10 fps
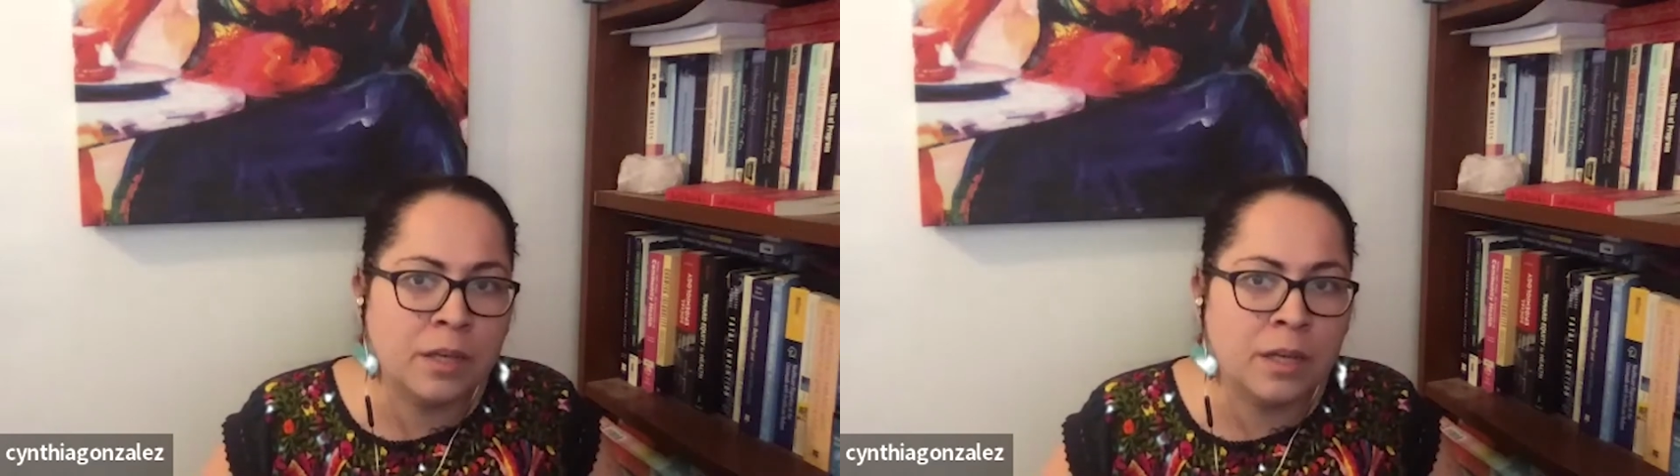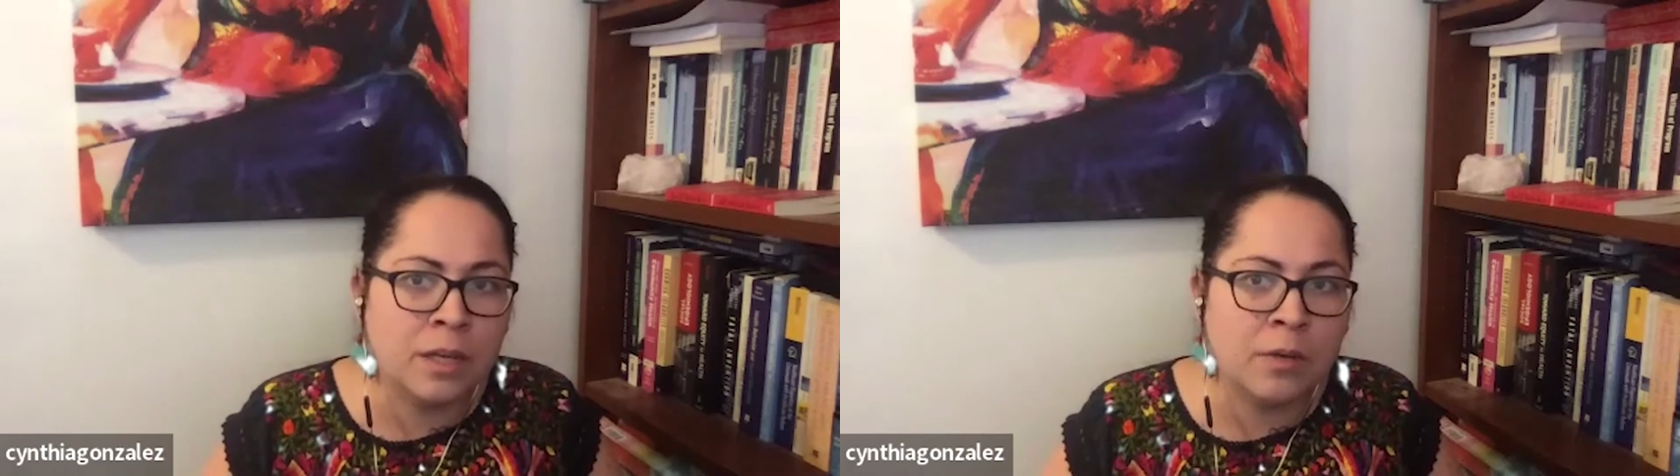
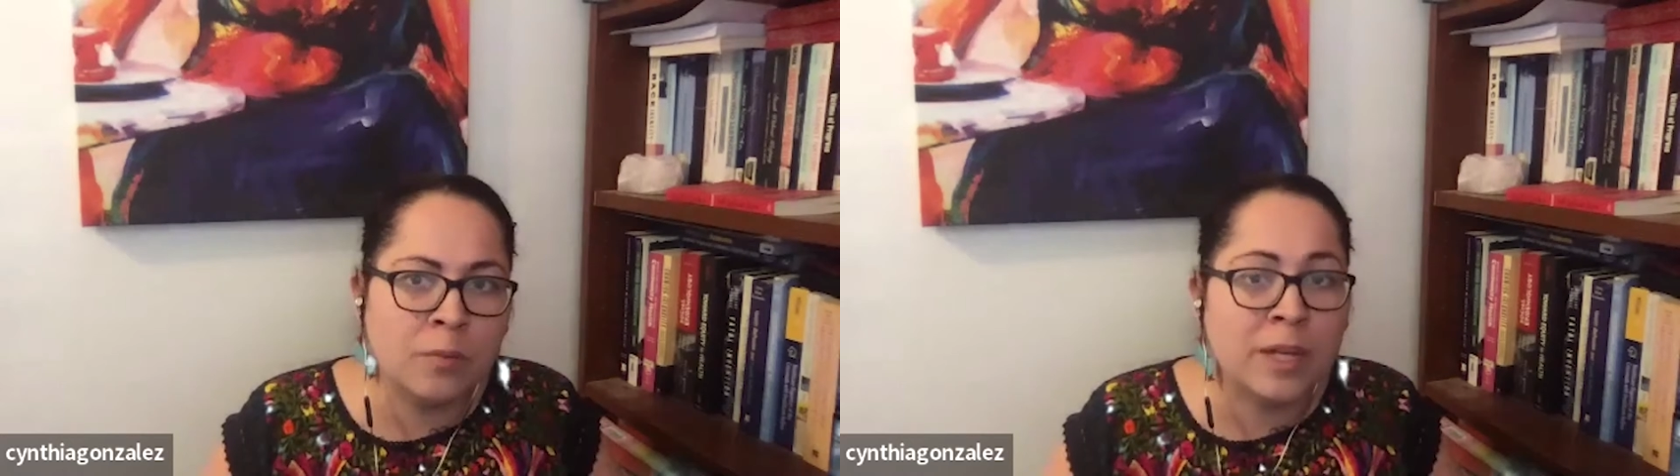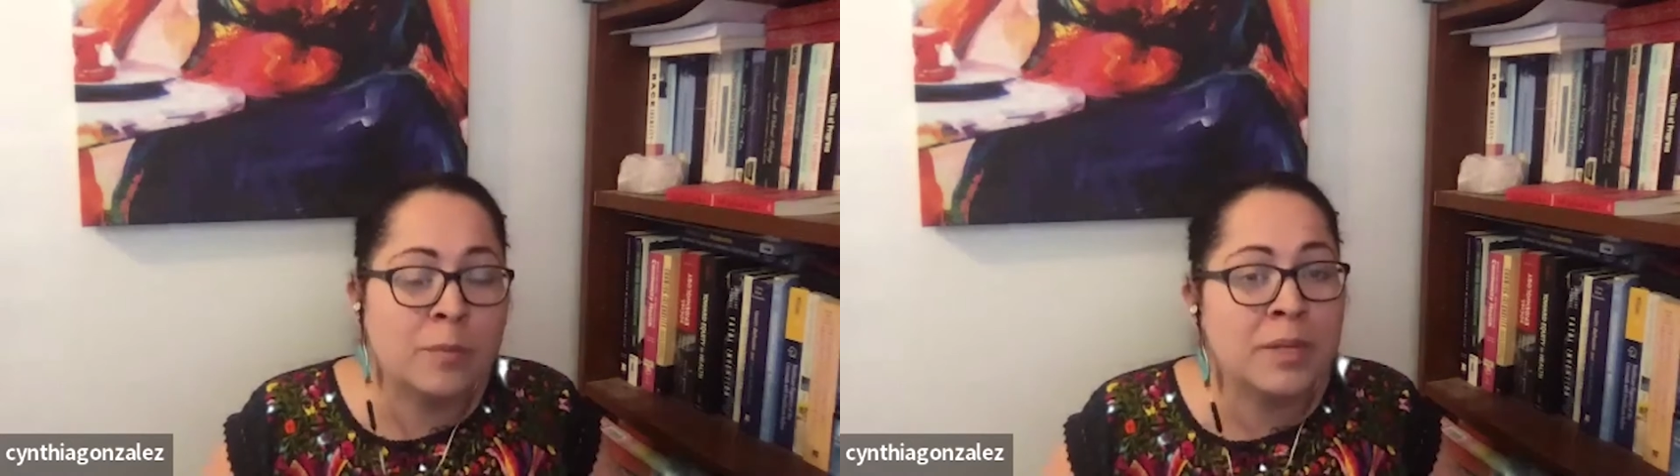
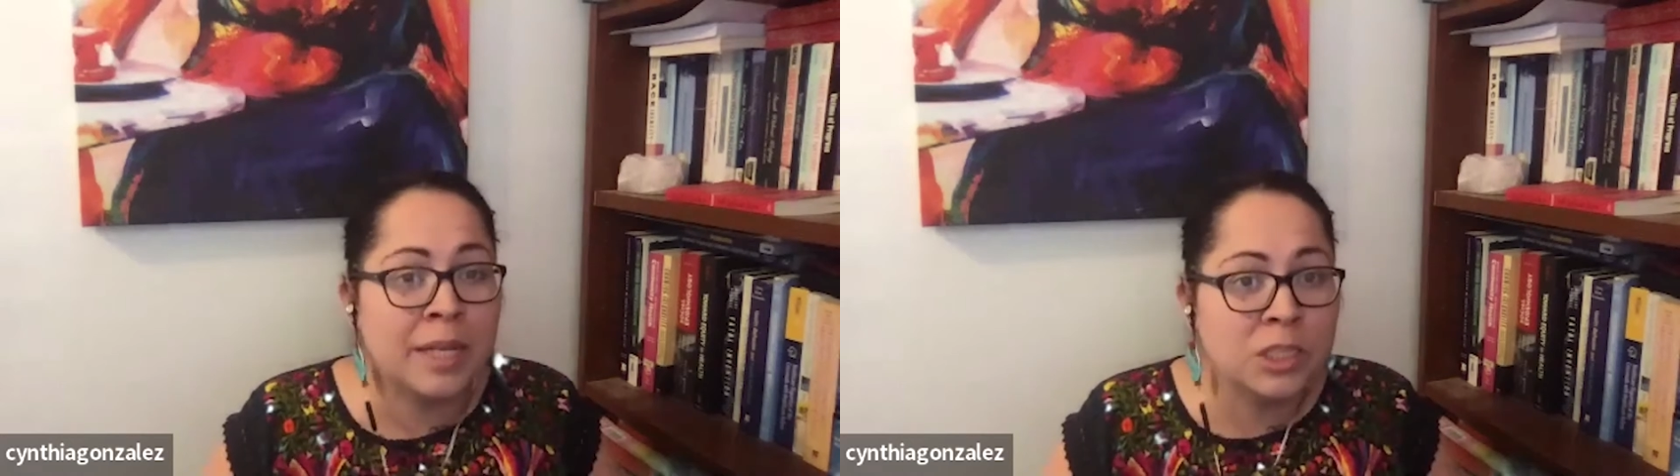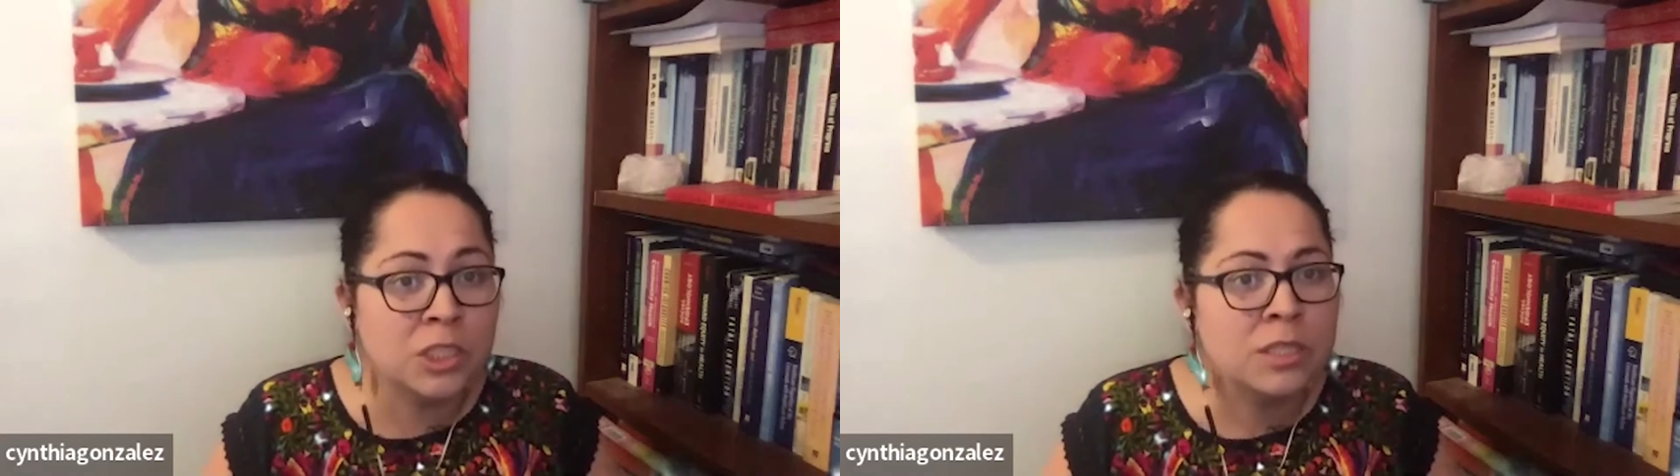
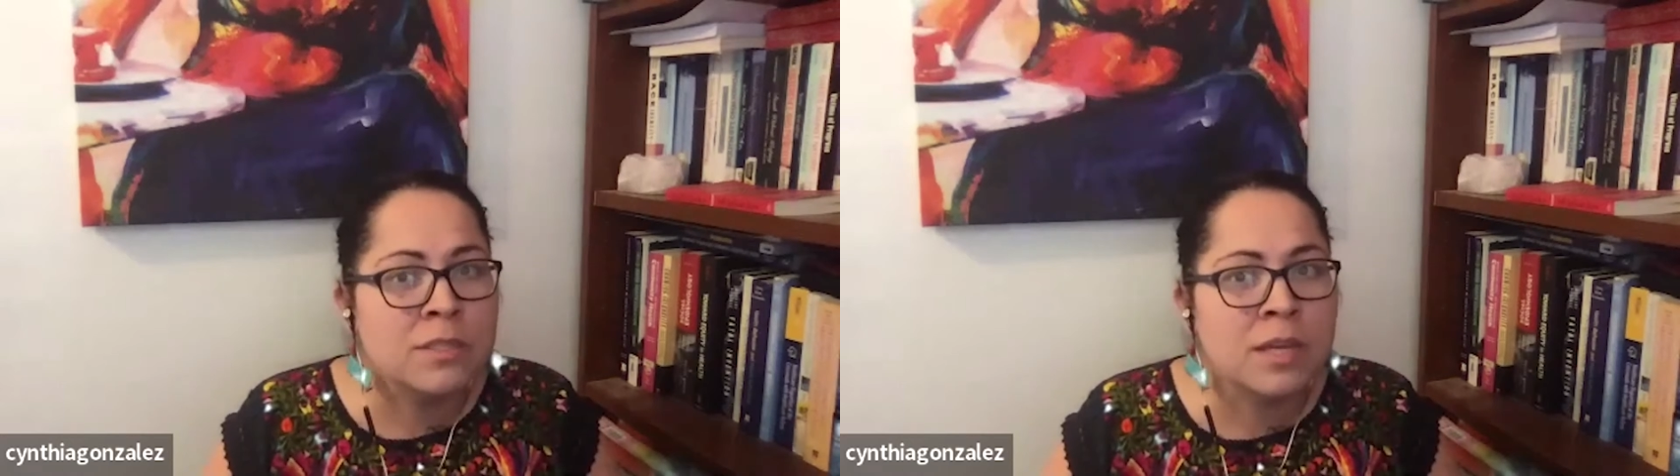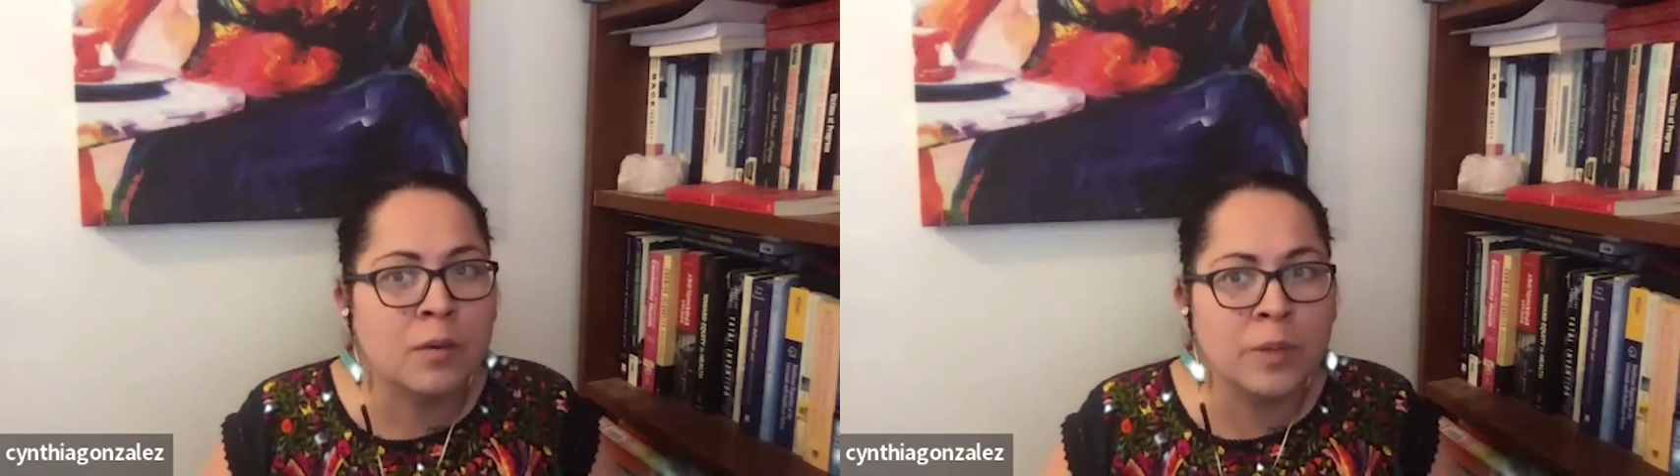recommendations
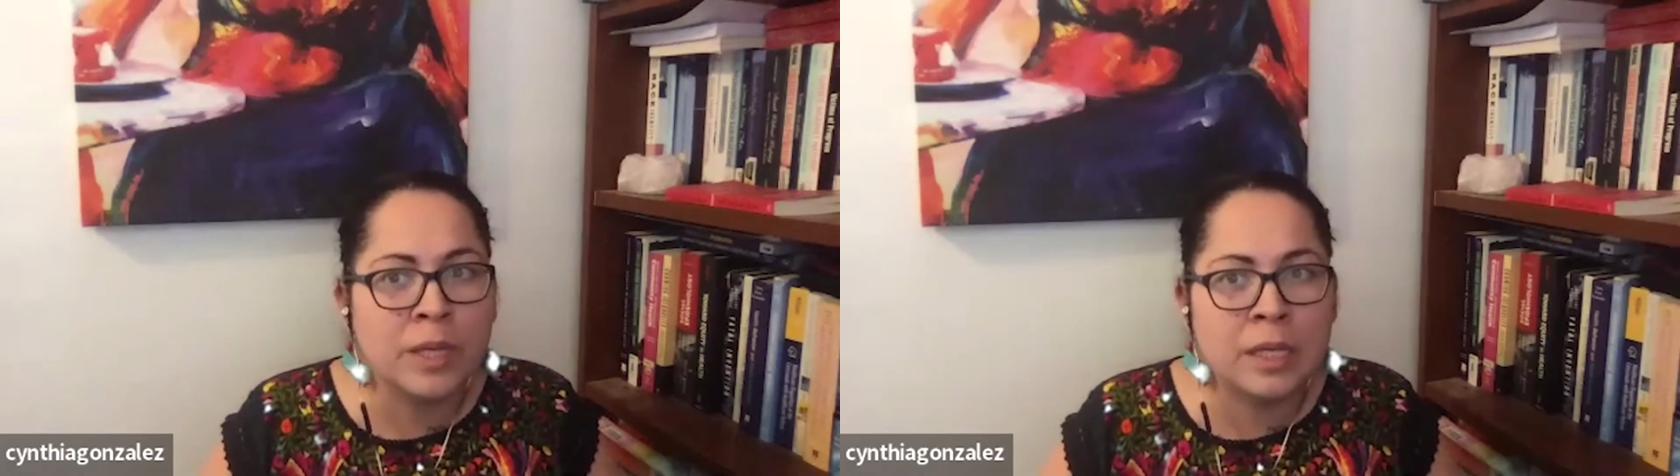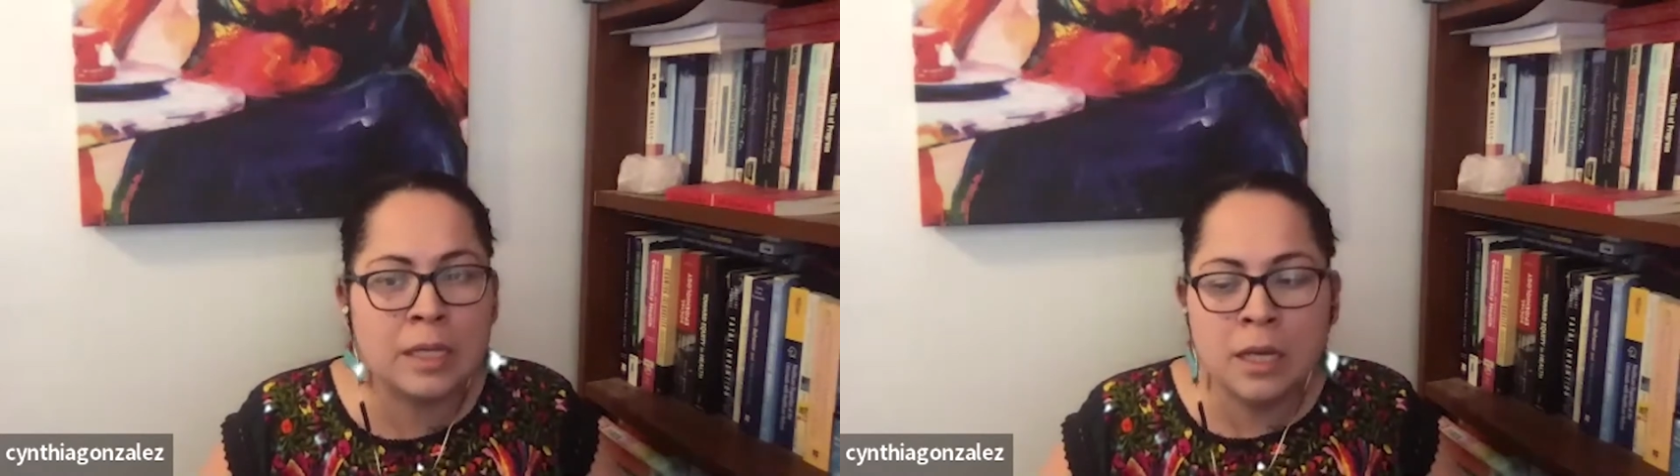that
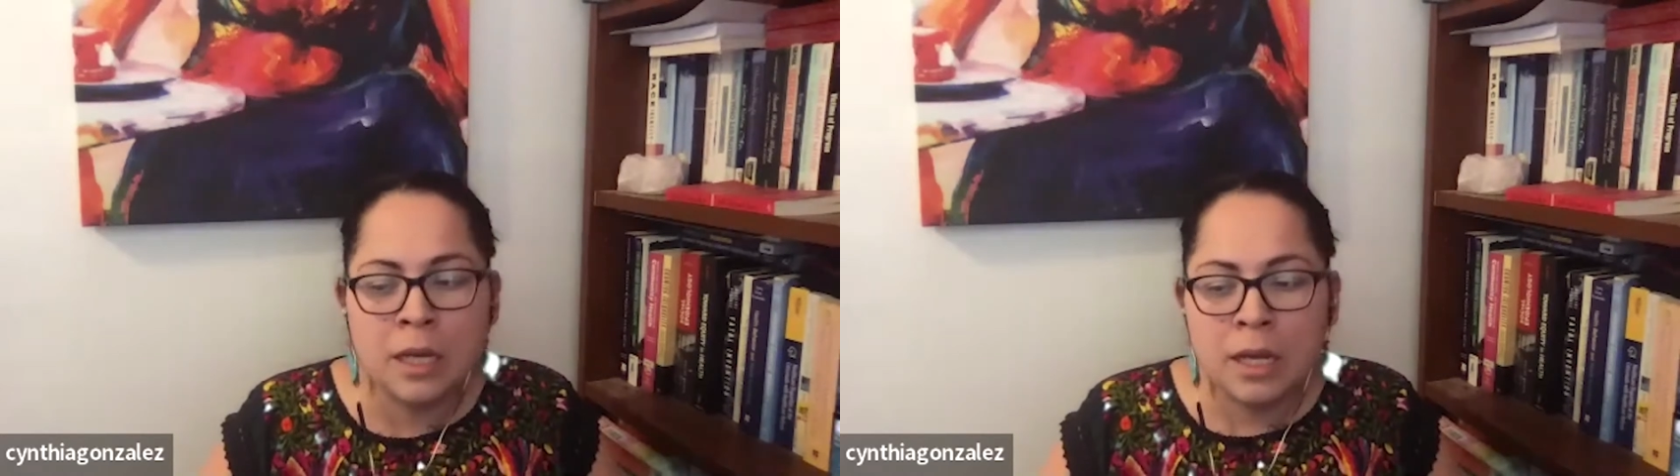we